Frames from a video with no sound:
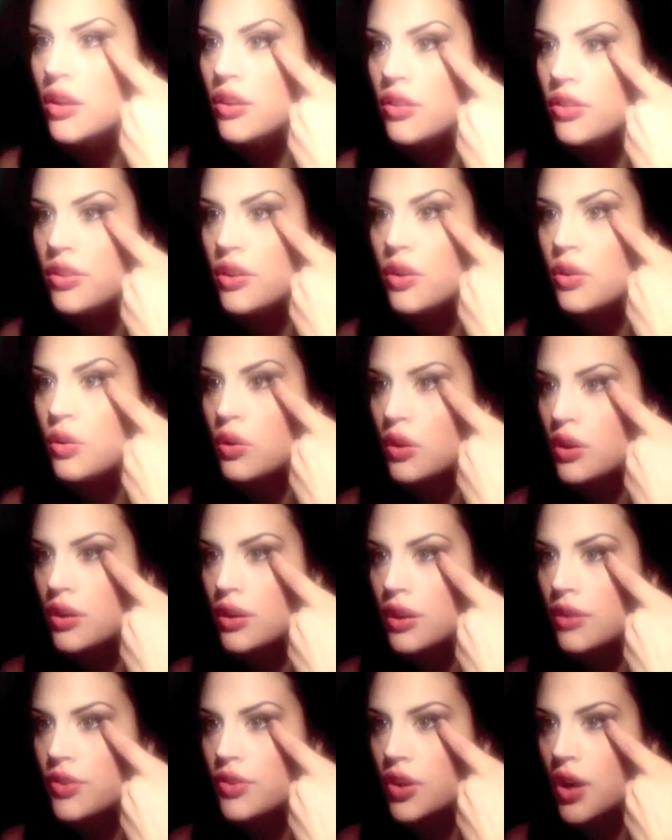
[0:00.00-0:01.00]
the corner
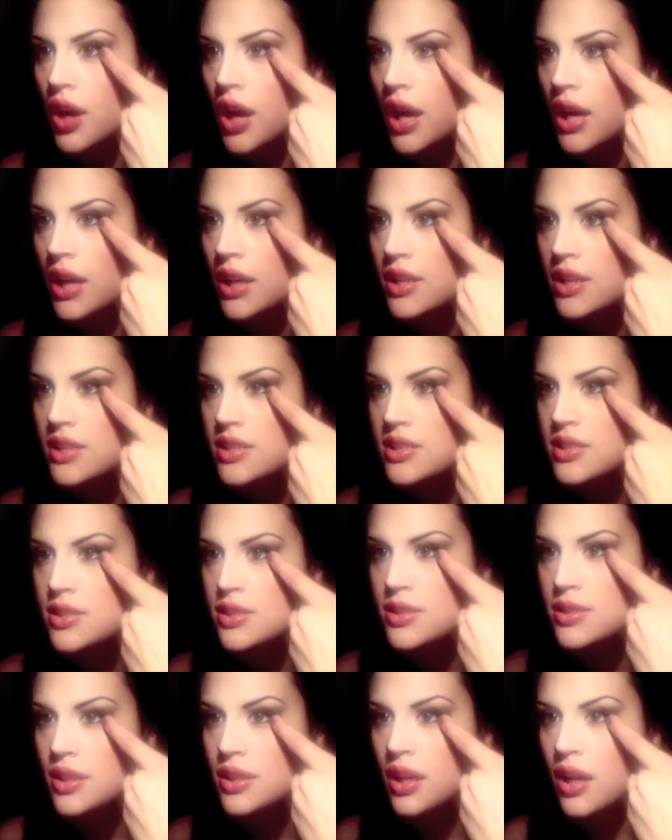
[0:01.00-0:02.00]
of your eye
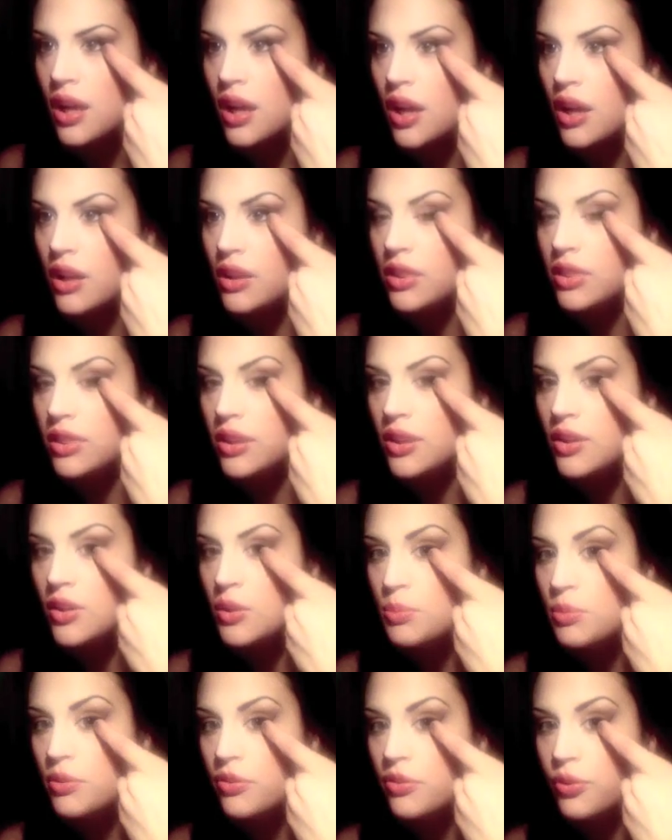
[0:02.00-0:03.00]
is, a little
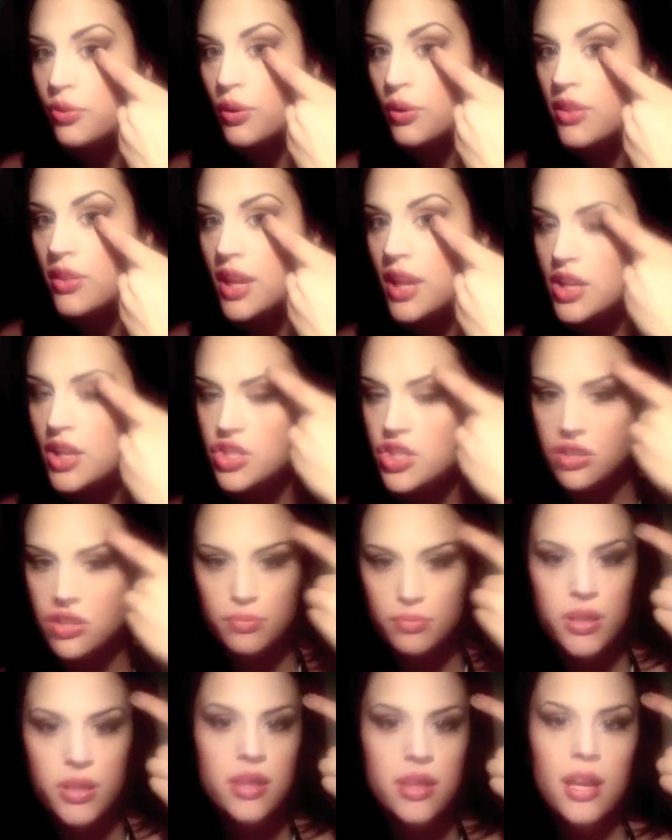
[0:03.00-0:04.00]
before that should
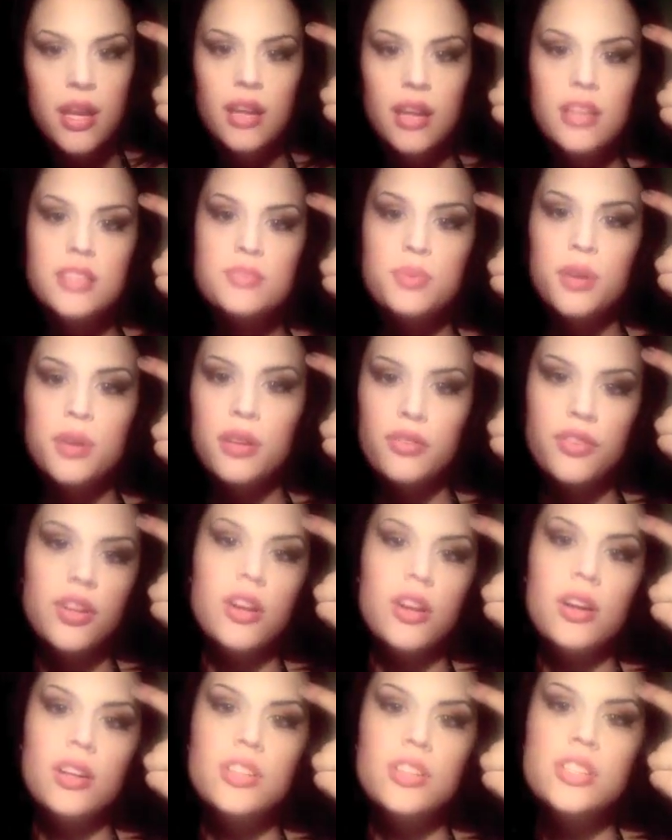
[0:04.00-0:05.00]
be the highest point of your
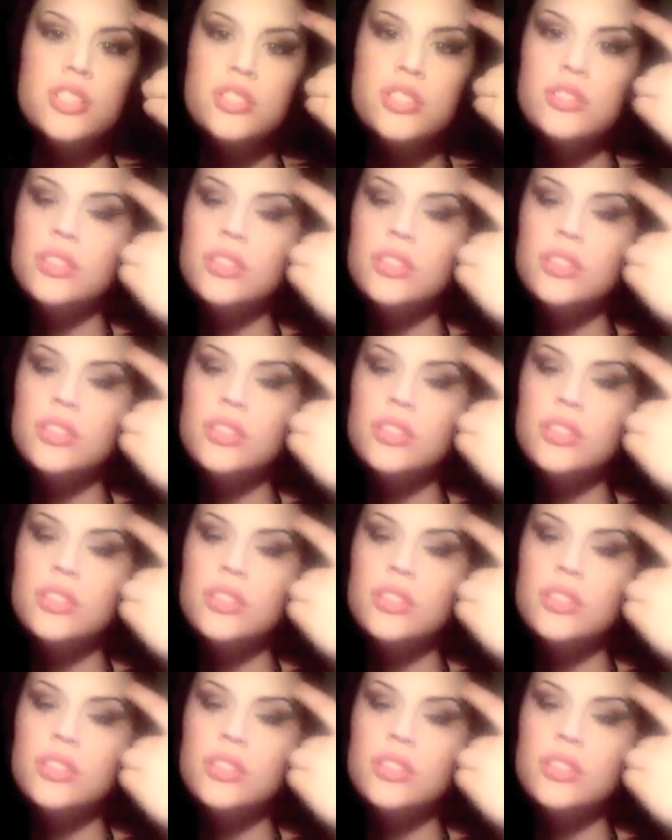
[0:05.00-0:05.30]
arch.